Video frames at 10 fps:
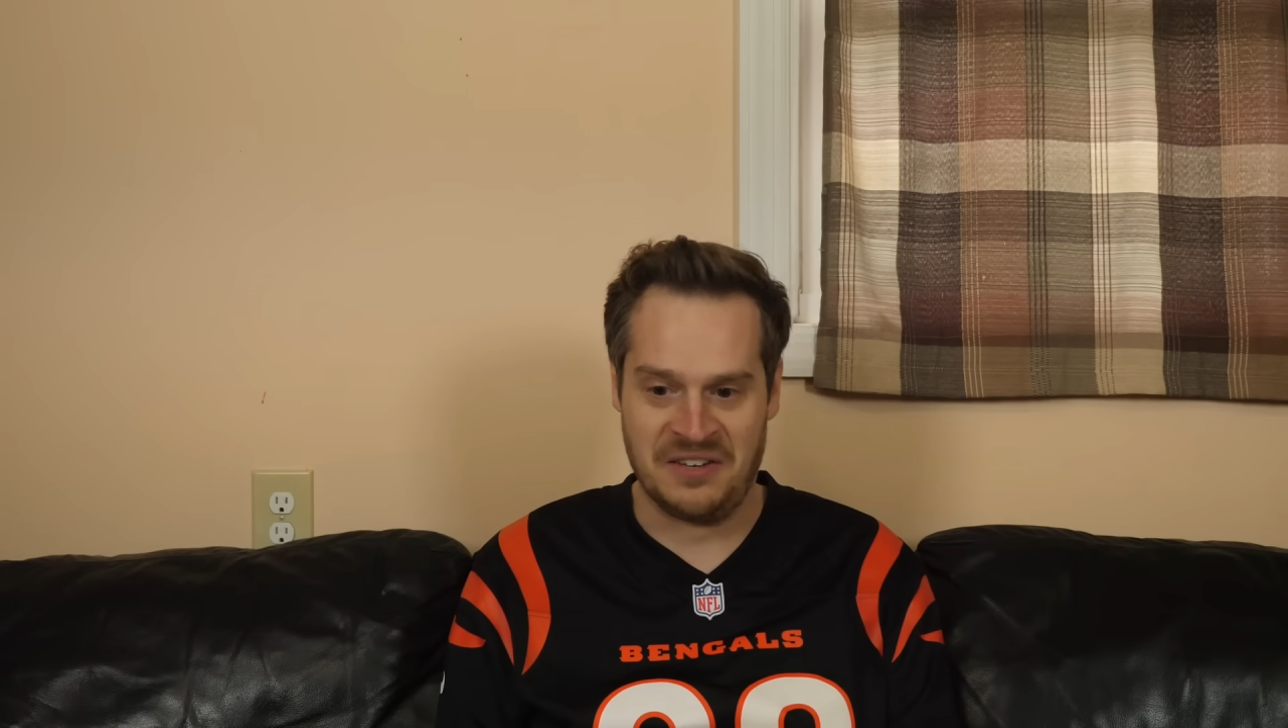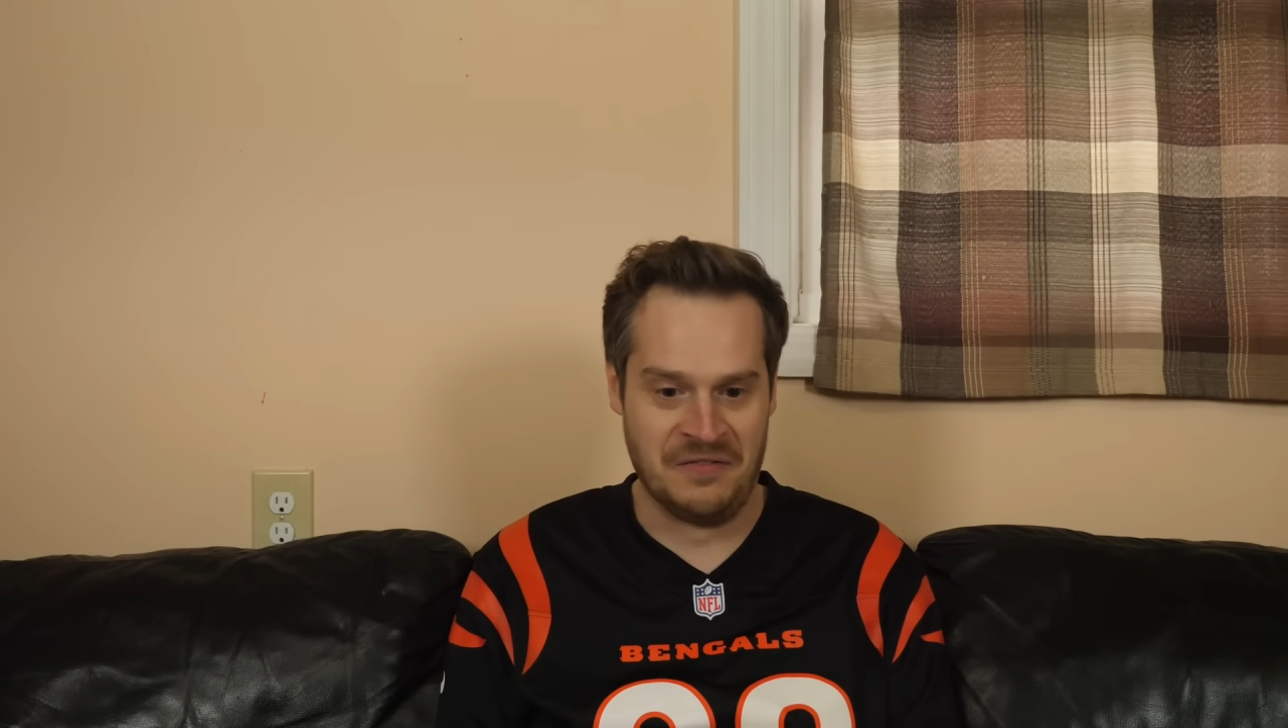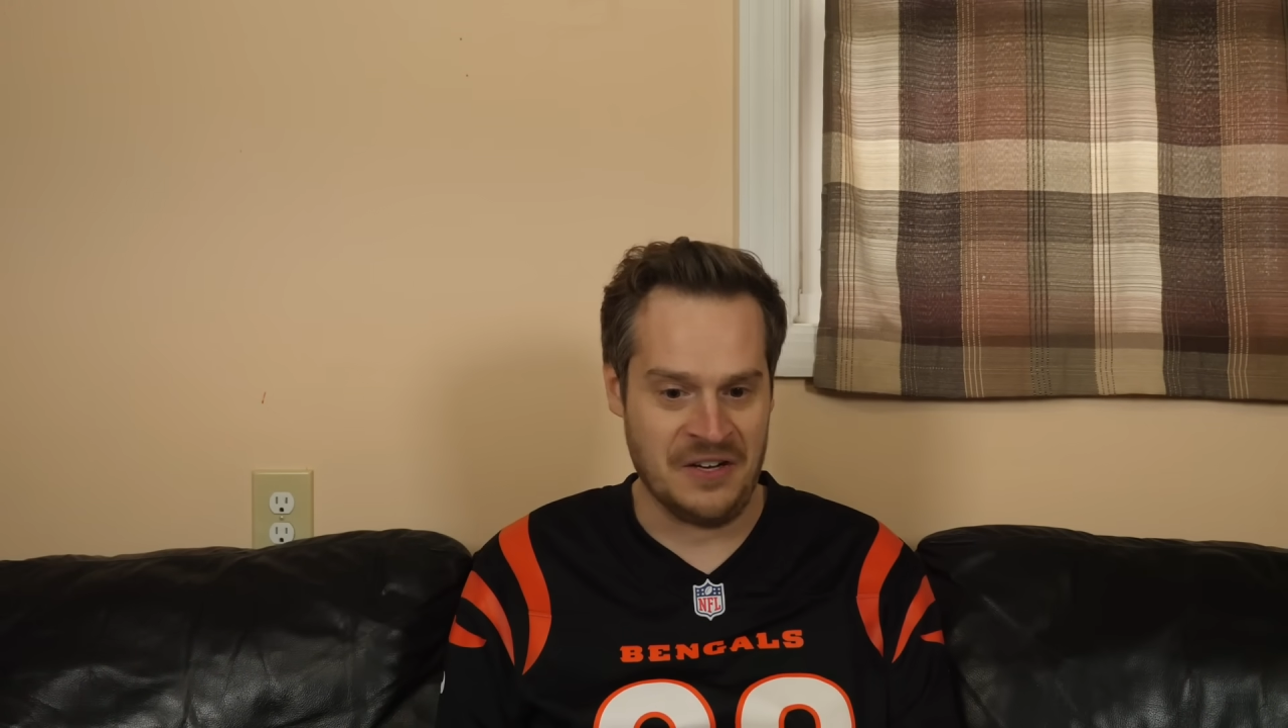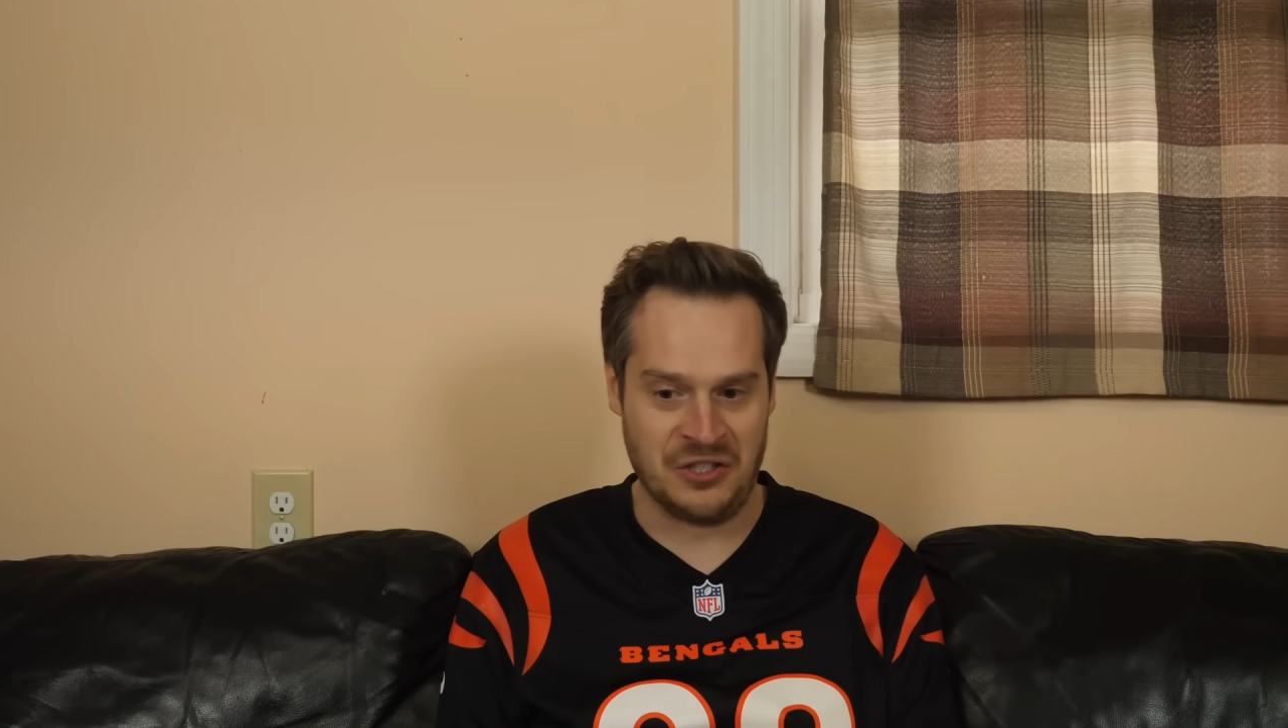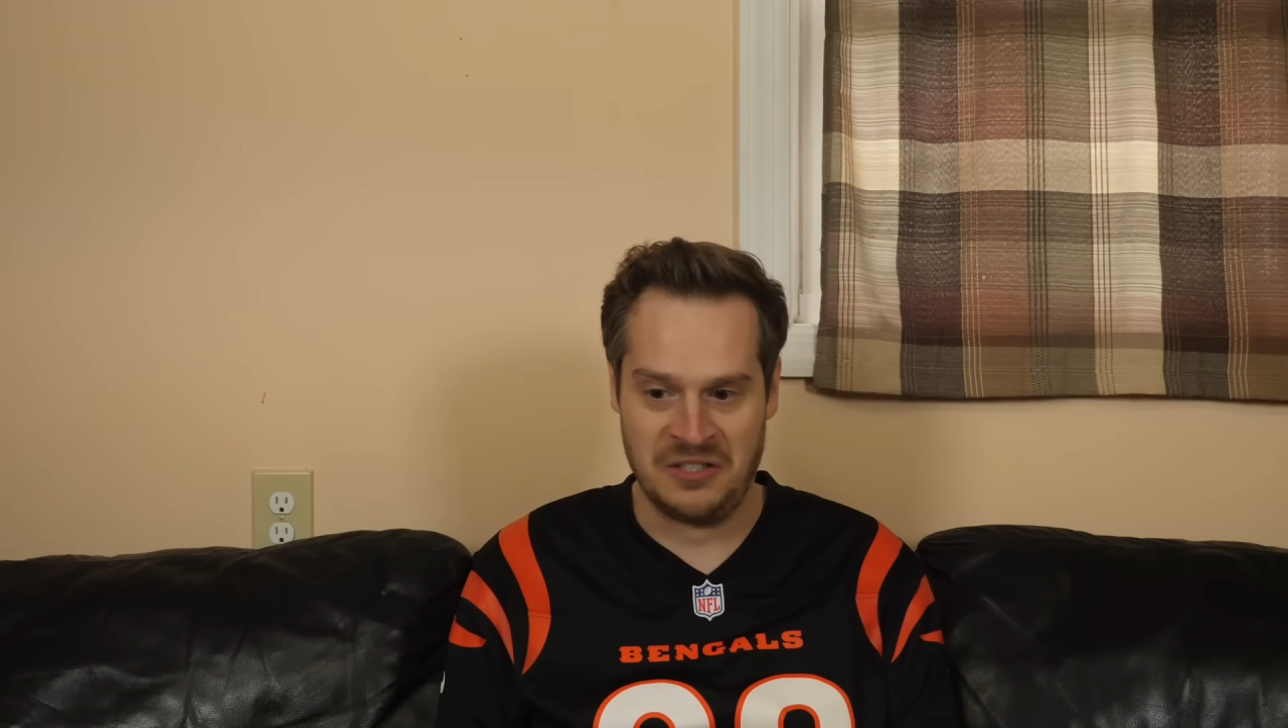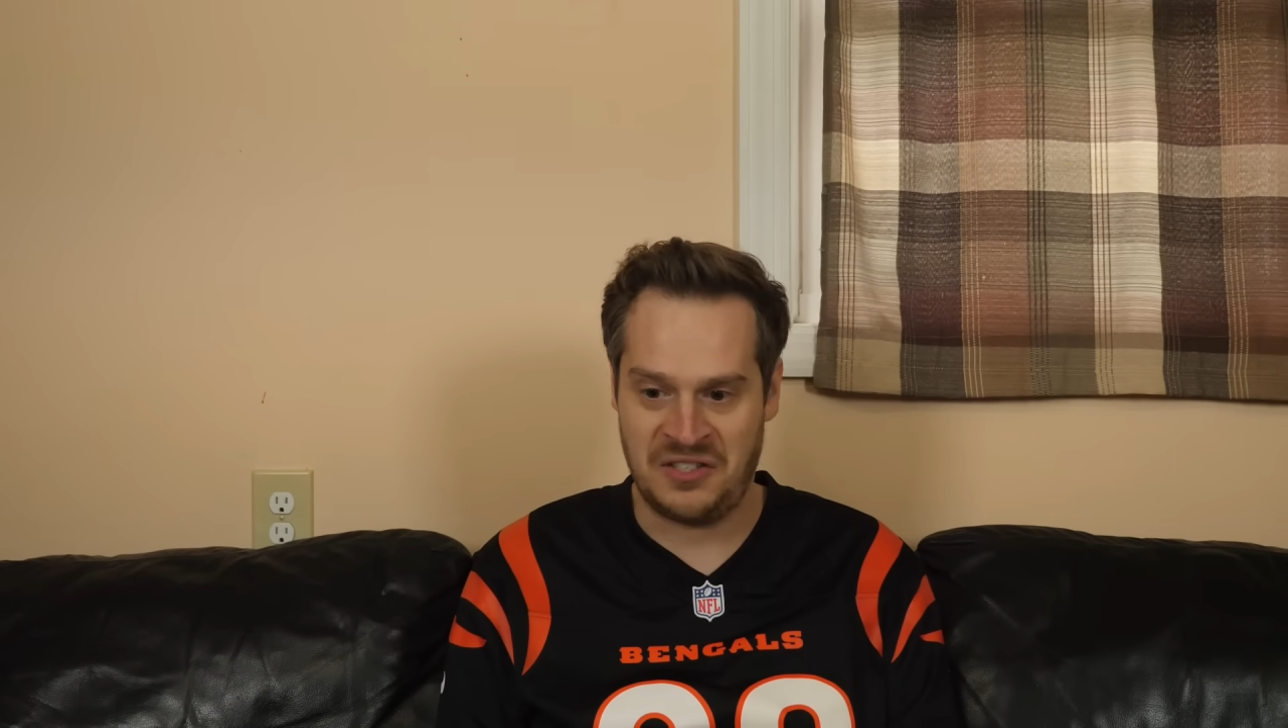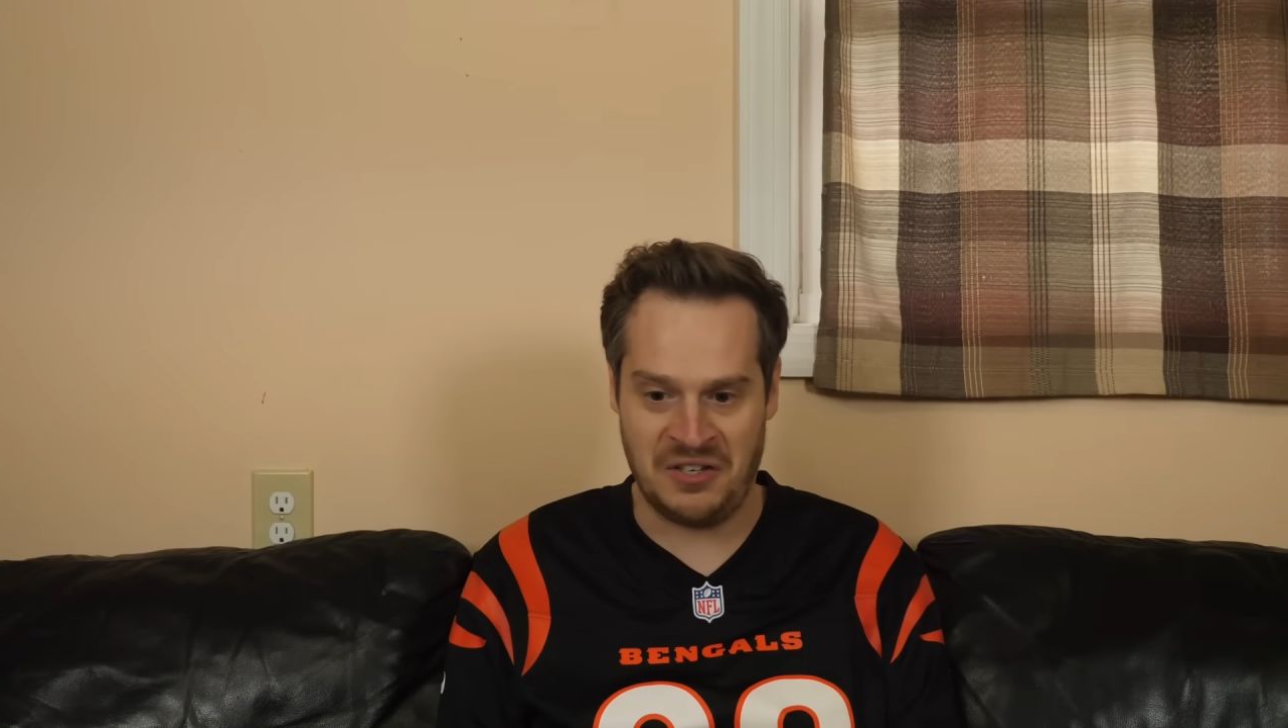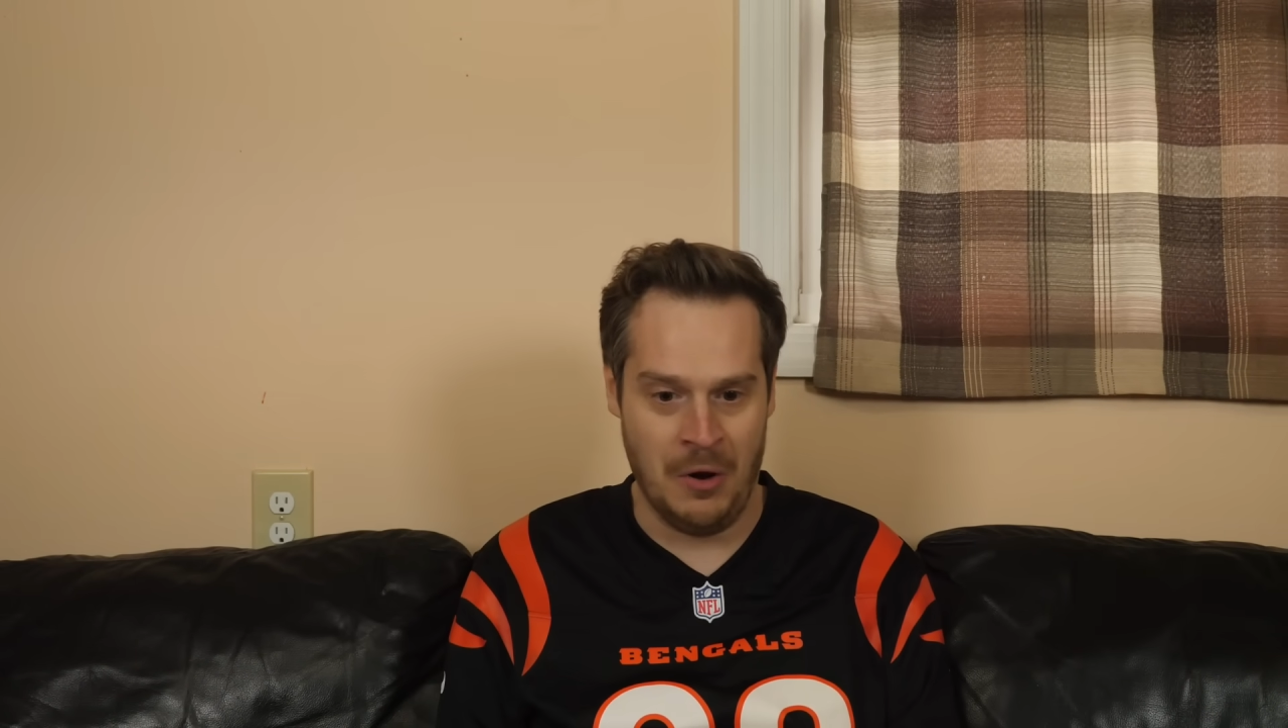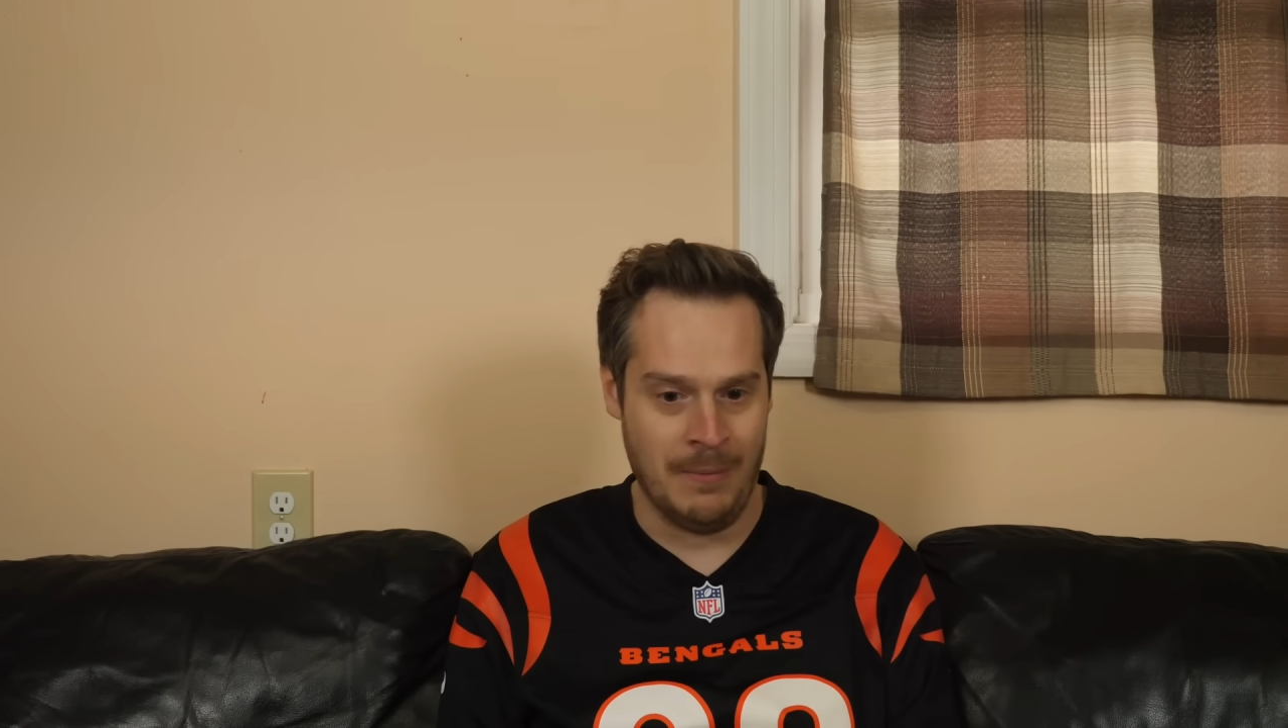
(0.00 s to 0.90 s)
division so